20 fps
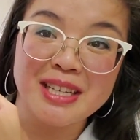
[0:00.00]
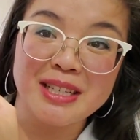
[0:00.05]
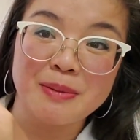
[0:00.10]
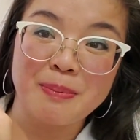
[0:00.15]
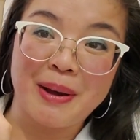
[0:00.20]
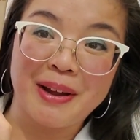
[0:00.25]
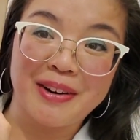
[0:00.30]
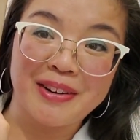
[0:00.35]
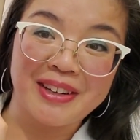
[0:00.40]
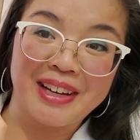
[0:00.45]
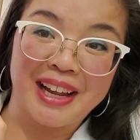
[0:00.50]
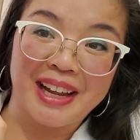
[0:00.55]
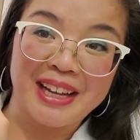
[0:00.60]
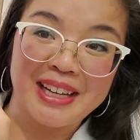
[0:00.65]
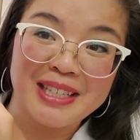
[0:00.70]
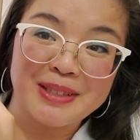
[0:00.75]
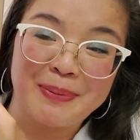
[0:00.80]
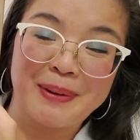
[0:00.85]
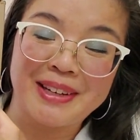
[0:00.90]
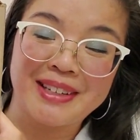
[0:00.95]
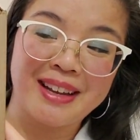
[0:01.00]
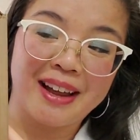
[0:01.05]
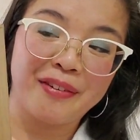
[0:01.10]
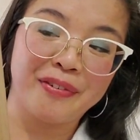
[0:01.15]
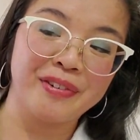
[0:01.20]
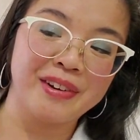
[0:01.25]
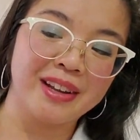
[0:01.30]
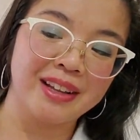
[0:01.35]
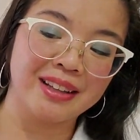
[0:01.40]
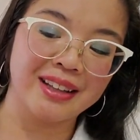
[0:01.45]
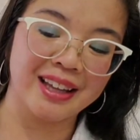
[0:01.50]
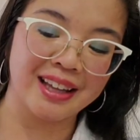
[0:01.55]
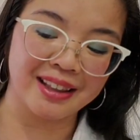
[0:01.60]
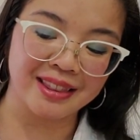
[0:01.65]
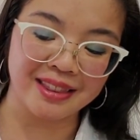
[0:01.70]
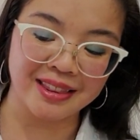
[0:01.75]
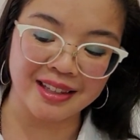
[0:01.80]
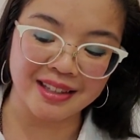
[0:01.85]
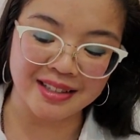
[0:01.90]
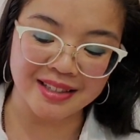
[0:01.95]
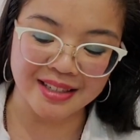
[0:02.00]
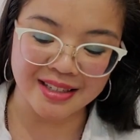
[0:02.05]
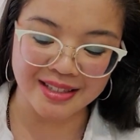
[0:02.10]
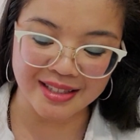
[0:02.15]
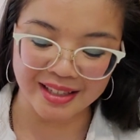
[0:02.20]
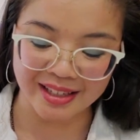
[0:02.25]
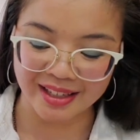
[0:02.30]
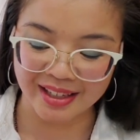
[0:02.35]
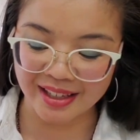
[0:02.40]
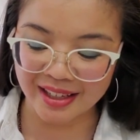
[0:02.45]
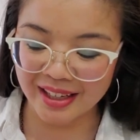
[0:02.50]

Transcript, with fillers: better days, but definitely this is a